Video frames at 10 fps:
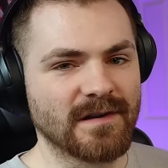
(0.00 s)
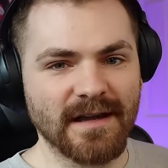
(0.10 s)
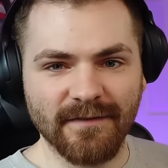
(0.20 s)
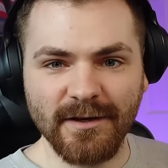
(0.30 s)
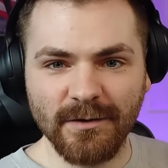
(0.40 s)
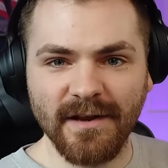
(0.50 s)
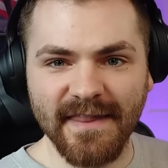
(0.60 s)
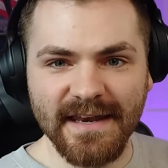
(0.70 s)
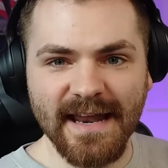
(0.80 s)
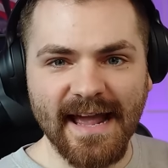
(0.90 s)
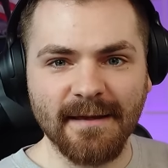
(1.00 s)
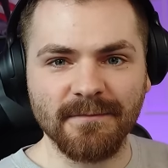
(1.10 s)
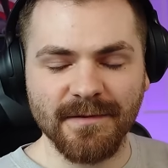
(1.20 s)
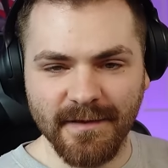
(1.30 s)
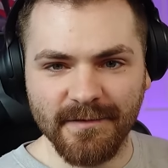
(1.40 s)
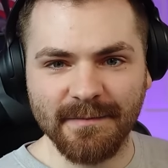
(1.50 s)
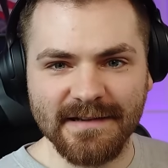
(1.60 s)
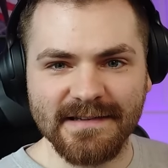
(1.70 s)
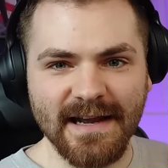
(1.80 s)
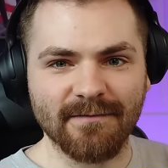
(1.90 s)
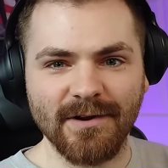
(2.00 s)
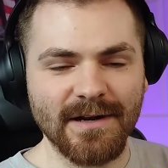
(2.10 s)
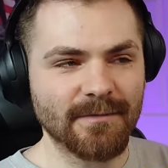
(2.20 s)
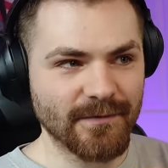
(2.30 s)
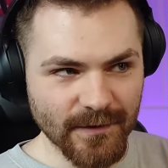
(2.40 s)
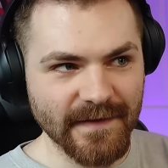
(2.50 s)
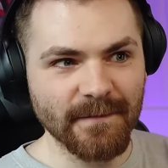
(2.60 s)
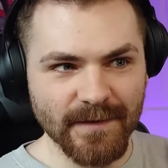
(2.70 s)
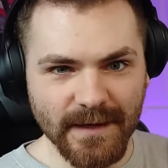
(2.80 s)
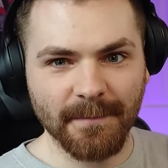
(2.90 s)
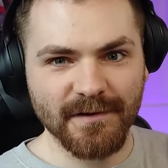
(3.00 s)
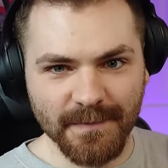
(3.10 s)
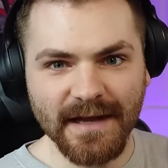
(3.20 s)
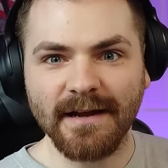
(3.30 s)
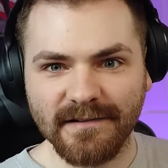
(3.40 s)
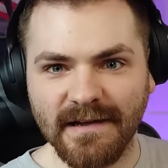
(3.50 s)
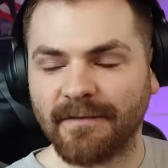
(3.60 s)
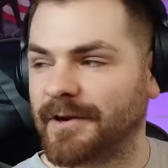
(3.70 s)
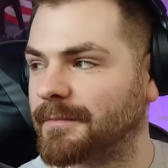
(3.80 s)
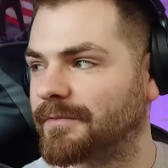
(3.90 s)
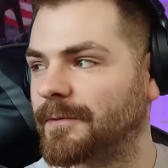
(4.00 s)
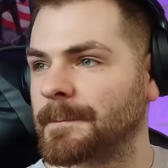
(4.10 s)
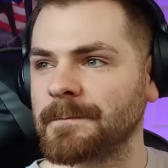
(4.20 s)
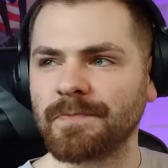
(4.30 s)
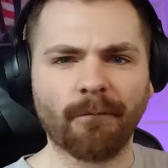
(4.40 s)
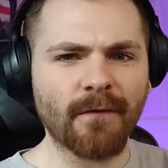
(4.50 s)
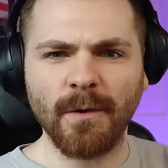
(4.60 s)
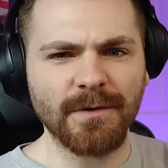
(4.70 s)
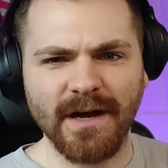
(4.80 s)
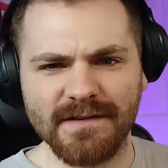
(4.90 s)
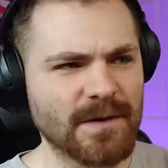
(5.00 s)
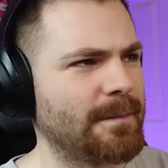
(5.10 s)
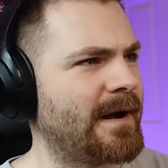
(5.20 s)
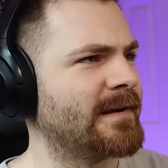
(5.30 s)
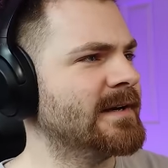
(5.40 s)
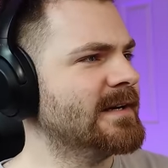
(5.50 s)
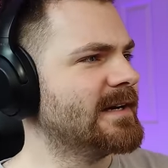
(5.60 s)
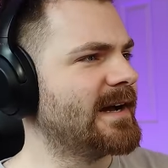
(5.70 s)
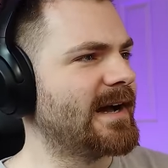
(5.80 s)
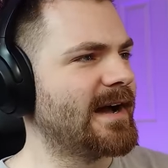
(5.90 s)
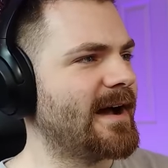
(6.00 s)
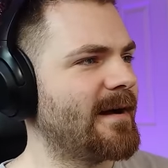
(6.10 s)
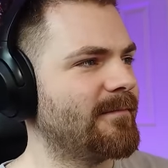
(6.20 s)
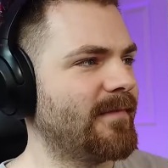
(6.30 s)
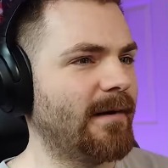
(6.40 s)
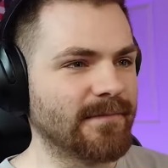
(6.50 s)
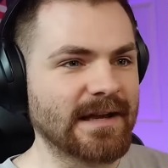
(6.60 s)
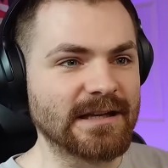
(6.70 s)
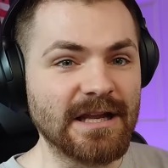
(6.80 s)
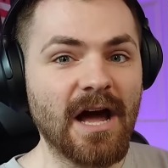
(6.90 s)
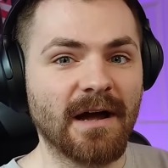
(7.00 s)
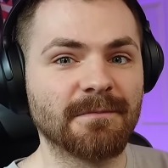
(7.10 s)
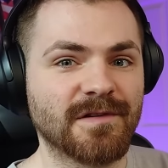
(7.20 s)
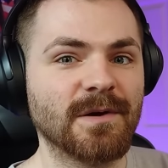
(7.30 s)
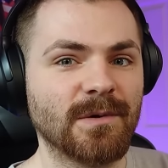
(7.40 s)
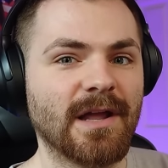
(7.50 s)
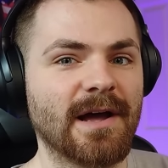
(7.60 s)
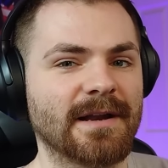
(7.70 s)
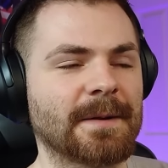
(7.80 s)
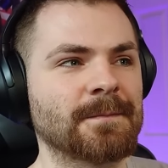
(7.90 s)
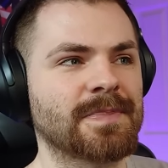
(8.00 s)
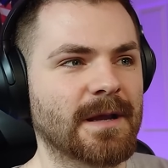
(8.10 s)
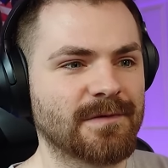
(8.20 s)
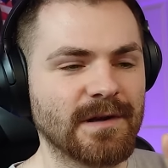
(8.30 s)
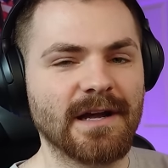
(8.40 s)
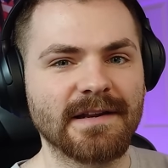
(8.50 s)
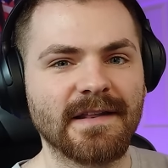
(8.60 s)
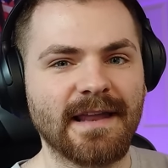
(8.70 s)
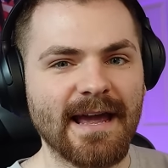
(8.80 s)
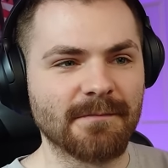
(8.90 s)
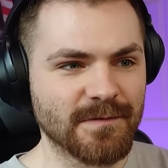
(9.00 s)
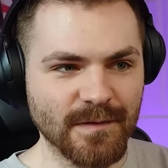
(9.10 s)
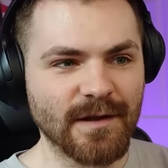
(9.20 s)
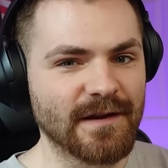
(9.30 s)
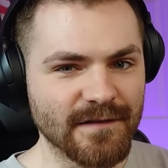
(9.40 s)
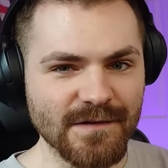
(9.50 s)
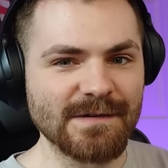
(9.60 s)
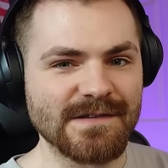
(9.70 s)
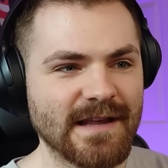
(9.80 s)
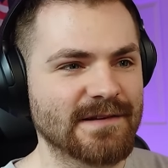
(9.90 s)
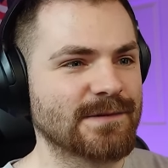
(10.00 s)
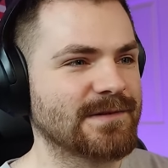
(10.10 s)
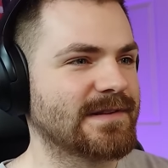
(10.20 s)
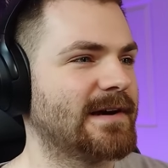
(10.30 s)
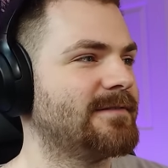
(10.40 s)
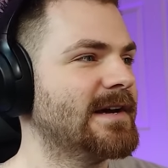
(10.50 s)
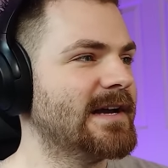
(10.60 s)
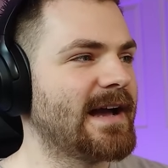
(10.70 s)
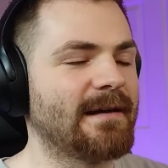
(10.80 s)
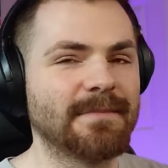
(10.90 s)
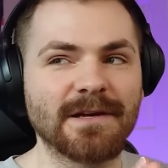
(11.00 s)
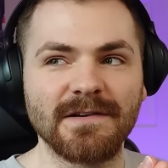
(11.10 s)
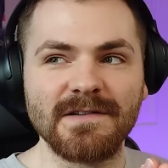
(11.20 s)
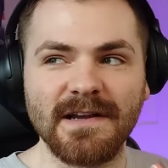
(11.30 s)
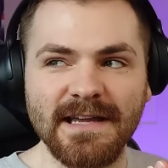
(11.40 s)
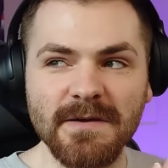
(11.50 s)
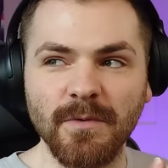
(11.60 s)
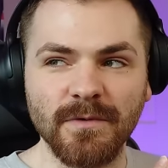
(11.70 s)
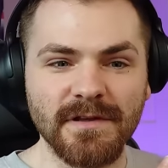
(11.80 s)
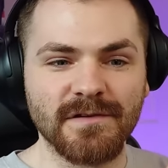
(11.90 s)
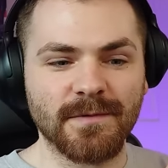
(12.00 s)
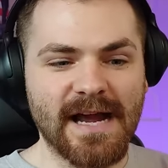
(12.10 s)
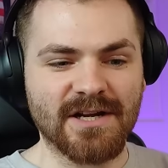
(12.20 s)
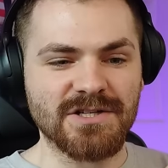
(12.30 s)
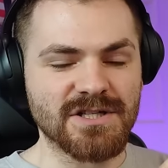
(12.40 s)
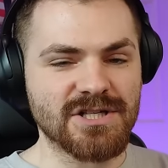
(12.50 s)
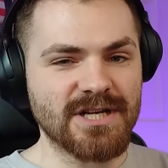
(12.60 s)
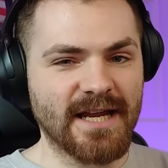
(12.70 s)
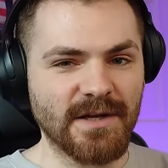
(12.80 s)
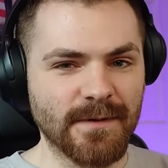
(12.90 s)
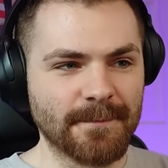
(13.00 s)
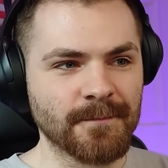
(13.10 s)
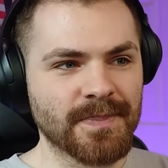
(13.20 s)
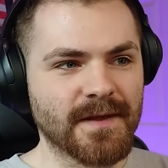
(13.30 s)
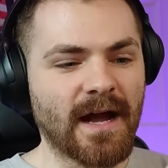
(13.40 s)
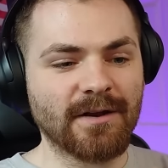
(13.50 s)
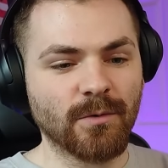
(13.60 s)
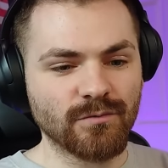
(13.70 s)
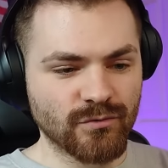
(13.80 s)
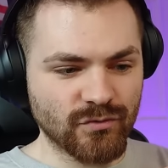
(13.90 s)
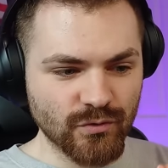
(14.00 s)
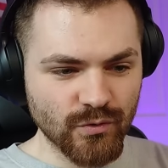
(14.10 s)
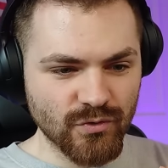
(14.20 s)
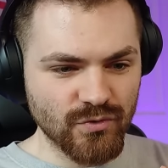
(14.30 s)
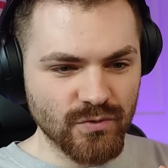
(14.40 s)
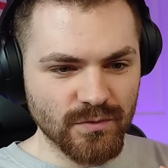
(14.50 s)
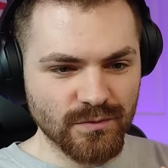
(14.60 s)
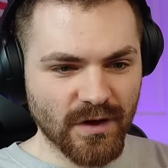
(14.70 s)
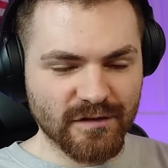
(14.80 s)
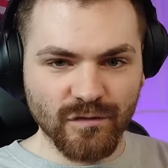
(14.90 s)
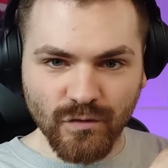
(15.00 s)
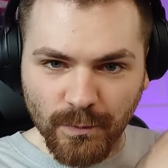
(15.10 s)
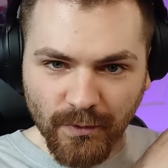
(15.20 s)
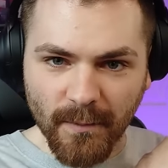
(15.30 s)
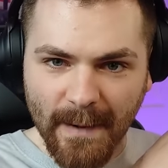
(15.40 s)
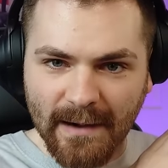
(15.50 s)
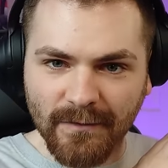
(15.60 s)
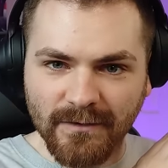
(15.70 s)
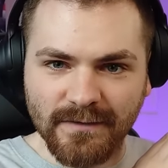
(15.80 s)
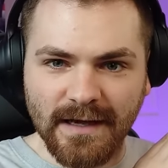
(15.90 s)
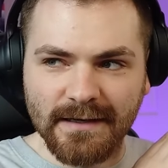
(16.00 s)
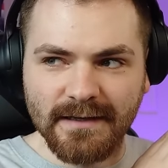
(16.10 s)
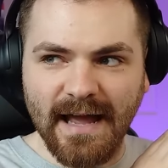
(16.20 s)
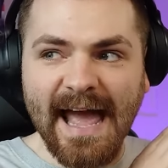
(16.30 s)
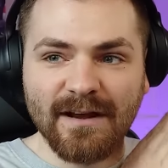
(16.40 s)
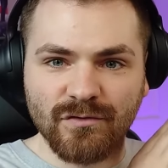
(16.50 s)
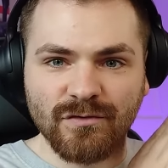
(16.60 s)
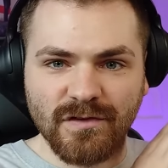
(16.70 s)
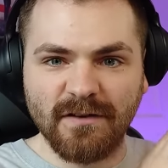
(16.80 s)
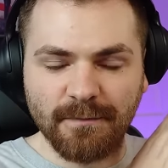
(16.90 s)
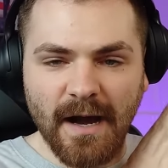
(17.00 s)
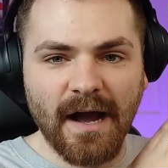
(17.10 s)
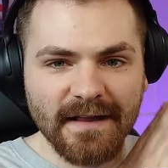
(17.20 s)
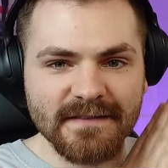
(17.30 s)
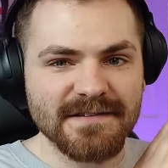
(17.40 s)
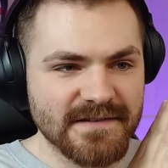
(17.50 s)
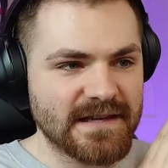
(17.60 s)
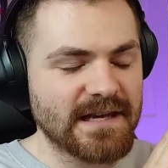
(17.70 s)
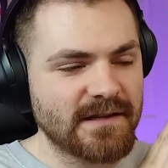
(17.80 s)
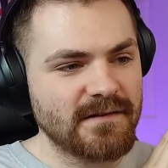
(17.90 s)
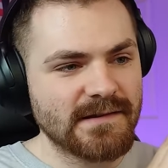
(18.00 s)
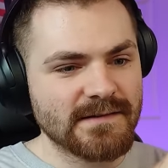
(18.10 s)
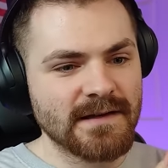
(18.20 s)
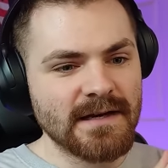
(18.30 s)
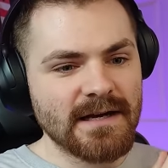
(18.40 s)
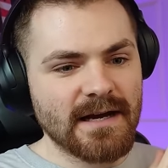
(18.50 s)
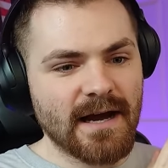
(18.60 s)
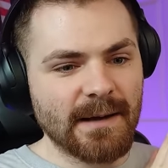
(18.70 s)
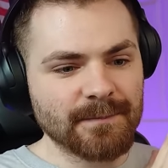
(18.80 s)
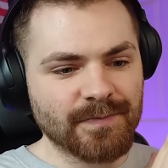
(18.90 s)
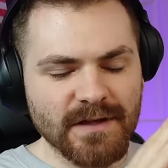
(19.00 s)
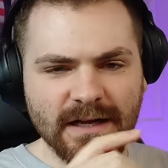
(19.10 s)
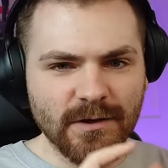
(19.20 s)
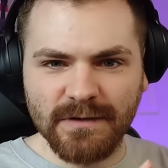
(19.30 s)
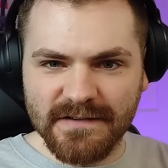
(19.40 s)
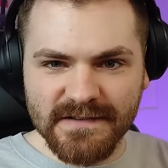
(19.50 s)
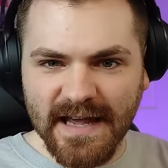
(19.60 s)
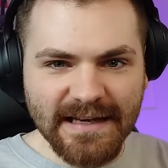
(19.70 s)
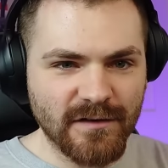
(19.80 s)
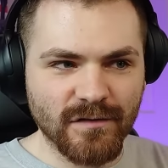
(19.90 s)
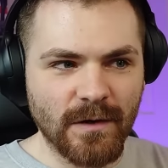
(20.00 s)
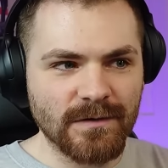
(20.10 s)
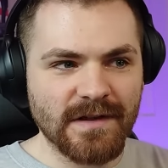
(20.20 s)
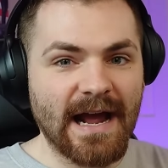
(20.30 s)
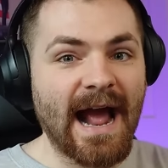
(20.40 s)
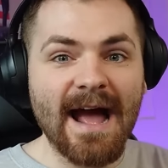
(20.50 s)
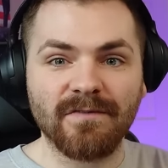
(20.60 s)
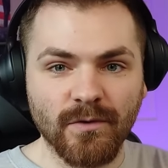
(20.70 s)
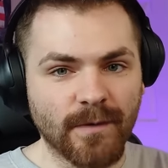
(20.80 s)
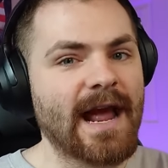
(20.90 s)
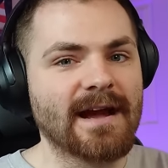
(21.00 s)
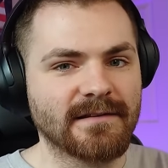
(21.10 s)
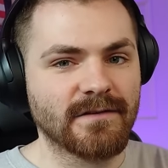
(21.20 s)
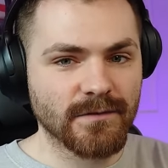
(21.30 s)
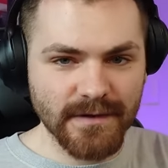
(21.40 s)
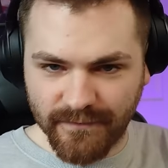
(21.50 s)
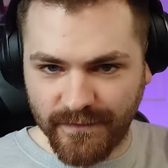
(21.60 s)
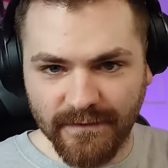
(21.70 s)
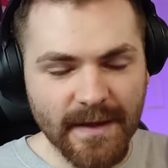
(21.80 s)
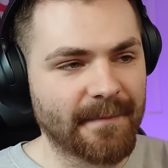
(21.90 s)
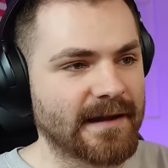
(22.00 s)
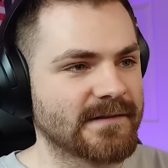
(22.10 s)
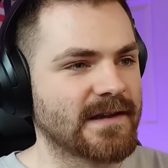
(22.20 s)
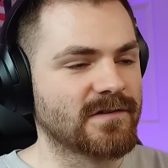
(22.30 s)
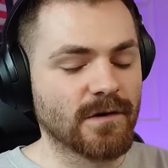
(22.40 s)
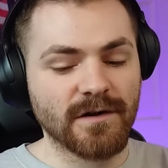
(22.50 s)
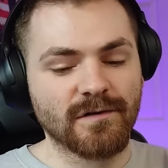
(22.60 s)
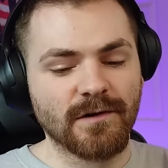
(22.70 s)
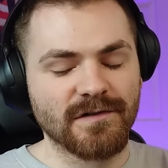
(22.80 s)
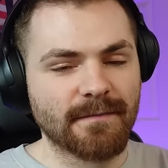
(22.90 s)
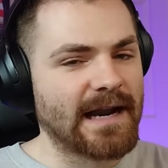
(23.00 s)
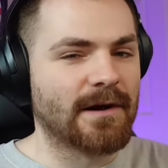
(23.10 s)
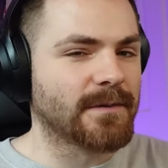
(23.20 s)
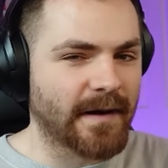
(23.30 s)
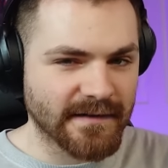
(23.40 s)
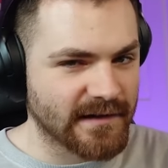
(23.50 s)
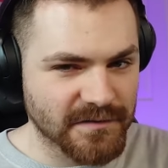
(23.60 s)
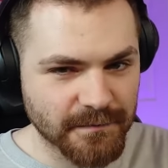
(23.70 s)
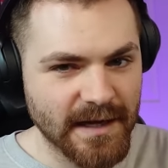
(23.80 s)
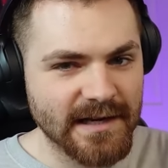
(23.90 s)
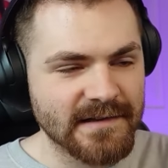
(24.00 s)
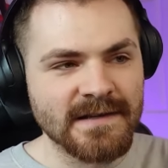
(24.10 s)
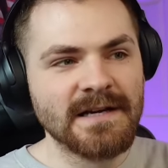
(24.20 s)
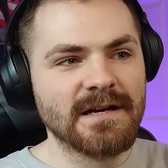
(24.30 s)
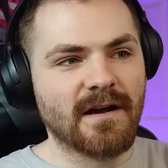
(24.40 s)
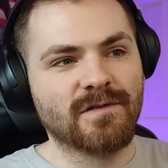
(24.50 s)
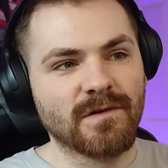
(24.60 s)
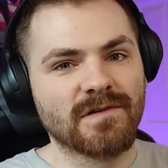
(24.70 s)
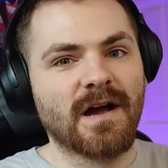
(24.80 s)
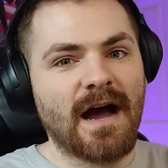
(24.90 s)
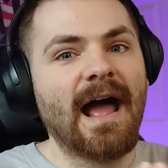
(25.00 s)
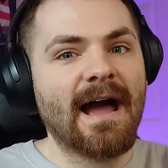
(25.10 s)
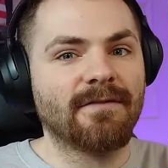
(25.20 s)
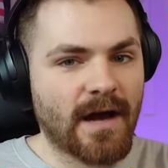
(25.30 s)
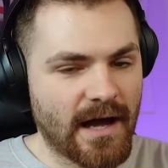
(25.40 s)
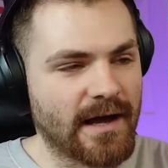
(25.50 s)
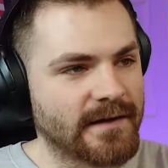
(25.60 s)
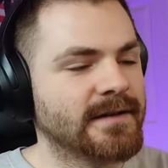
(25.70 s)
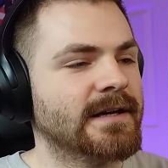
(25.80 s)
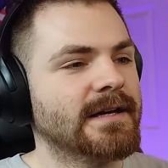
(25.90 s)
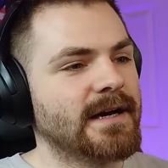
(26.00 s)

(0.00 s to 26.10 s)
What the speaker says: and if I don't know the name, sometimes I might say I haven't heard it before, and then when I press play, I say I've heard it before. I hope you guys don't mind. I'm still learning. I'm still learning the names, I'm still learning the songs and that sort of stuff. And because I keep all these reactions genuine, I don't do a super amount of like extra stuff behind the scenes. Like I don't listen to any songs that I haven't reacted to, if that makes sense. The only songs I'm allowed on my Taylor Swift playlist are songs I have heard.